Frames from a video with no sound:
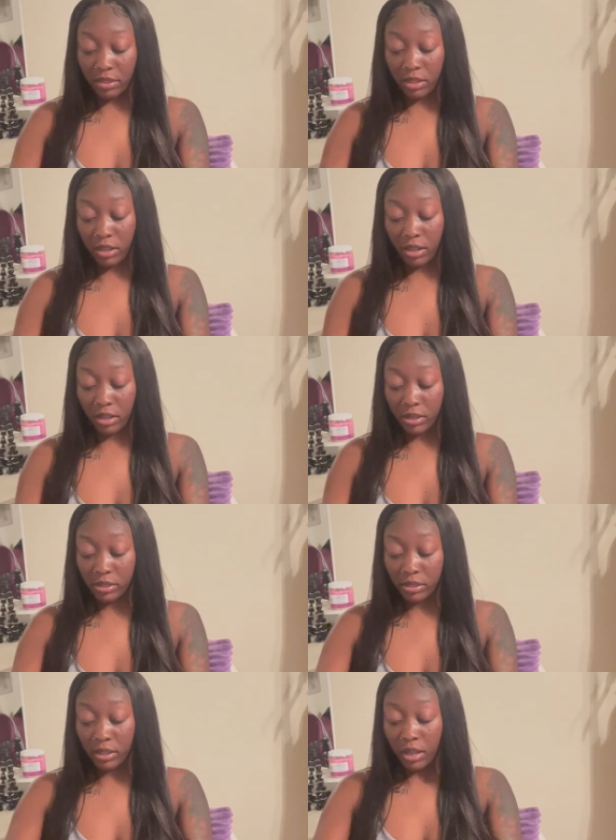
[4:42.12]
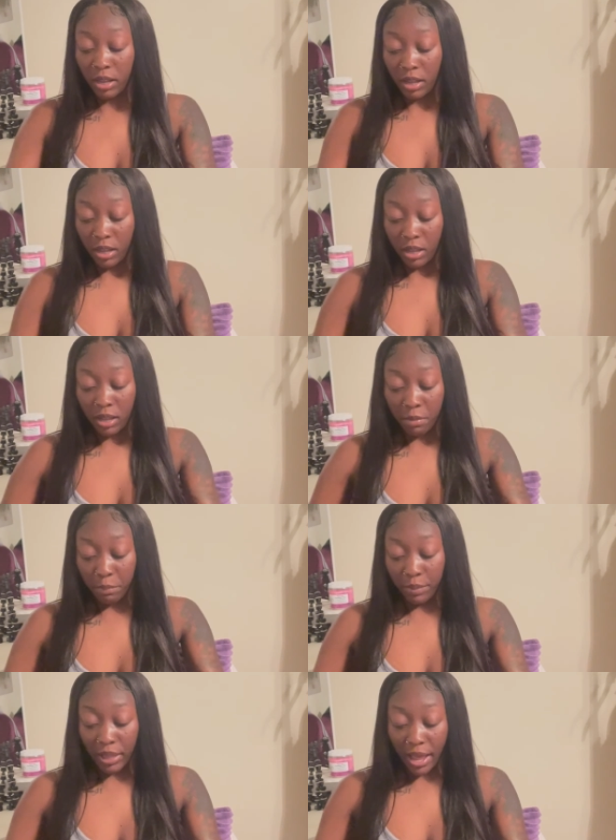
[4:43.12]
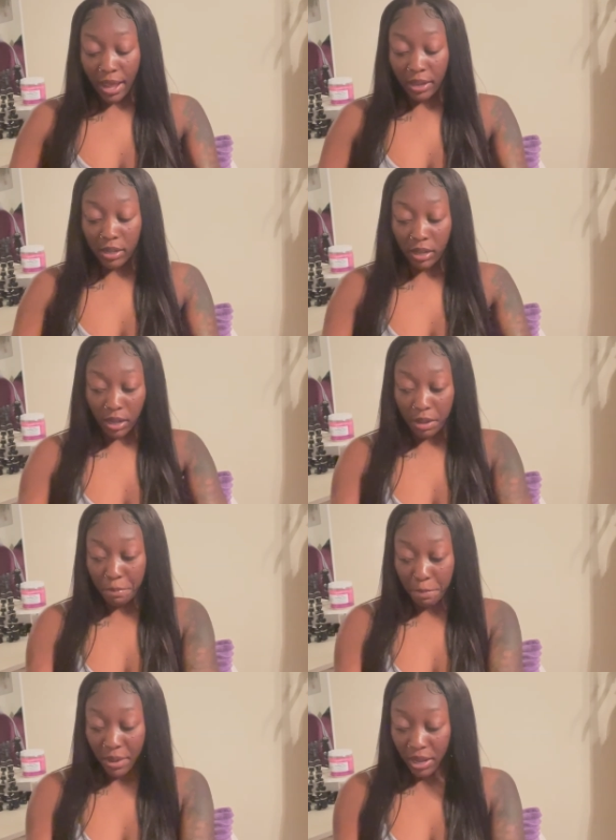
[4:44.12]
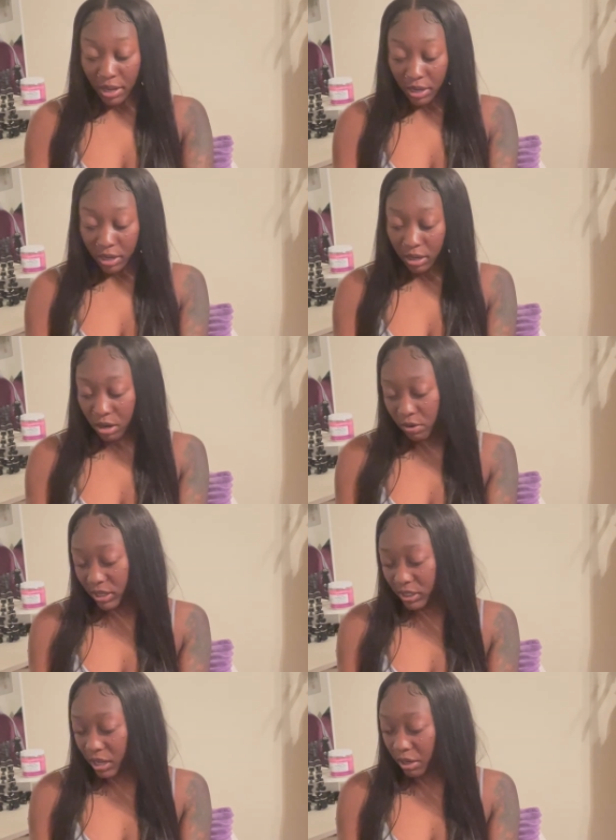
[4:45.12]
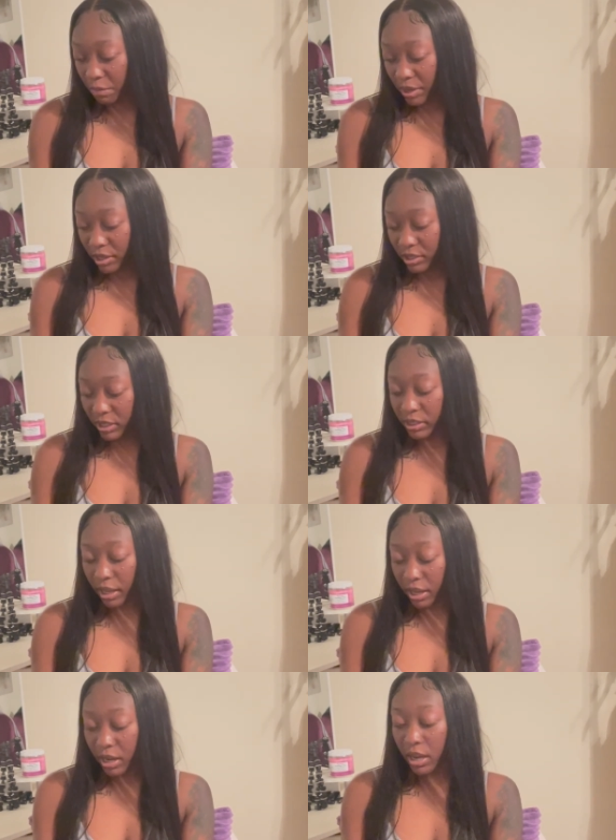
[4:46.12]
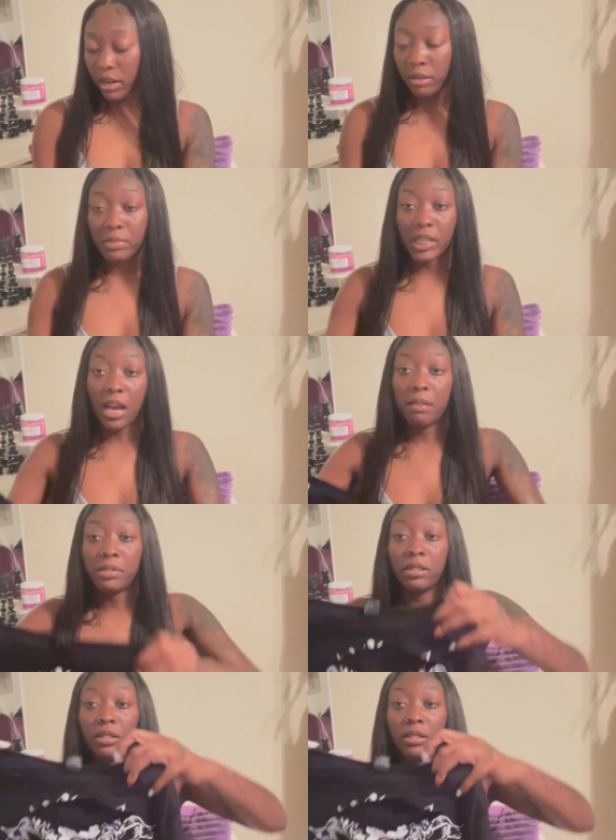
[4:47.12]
this black mesh, oh, it's not a mesh, it's a cut up top. So